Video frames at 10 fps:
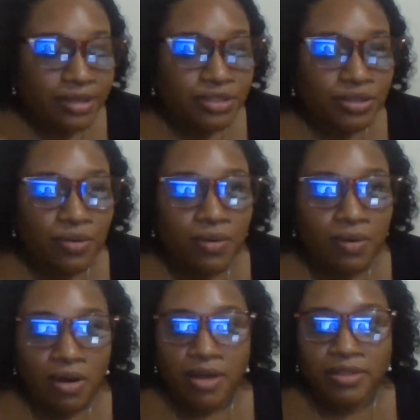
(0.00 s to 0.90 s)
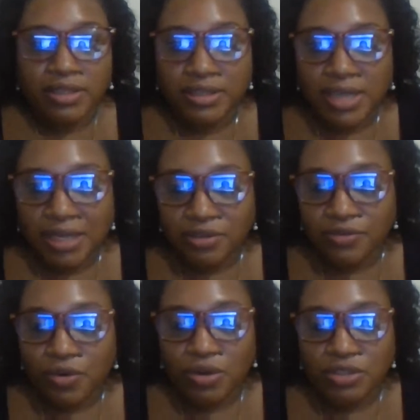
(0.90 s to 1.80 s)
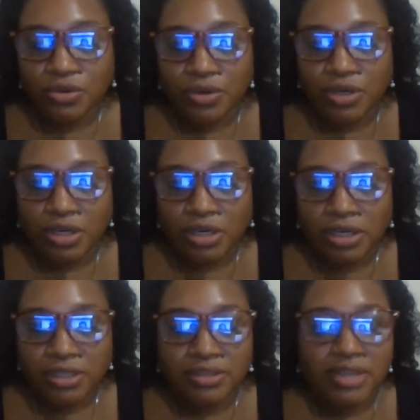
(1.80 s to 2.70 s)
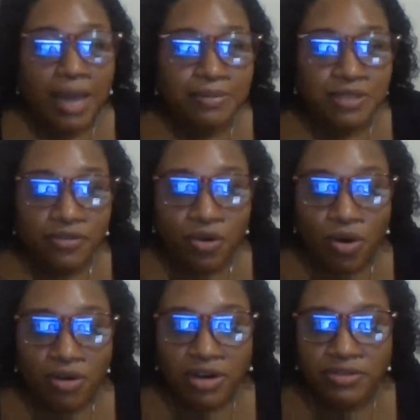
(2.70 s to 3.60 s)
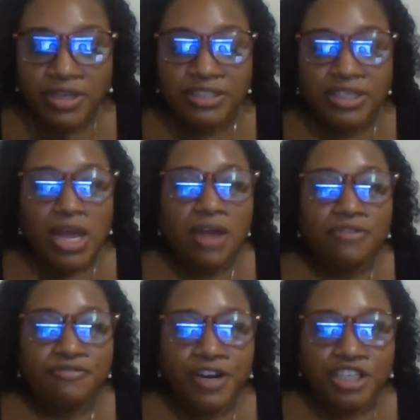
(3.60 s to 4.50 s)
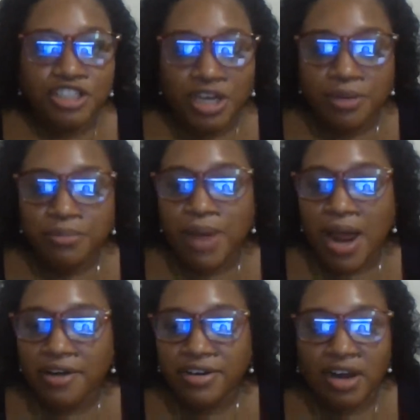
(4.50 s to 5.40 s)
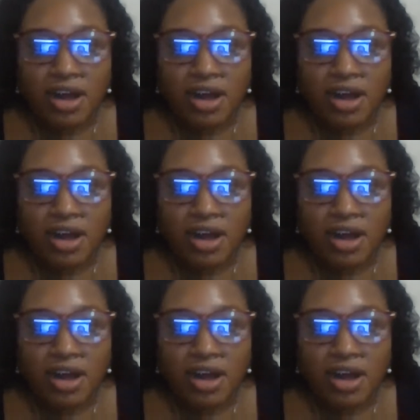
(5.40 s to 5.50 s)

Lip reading: So under that, of course, you're going to learn the types of coral reefs, fringing, barrier,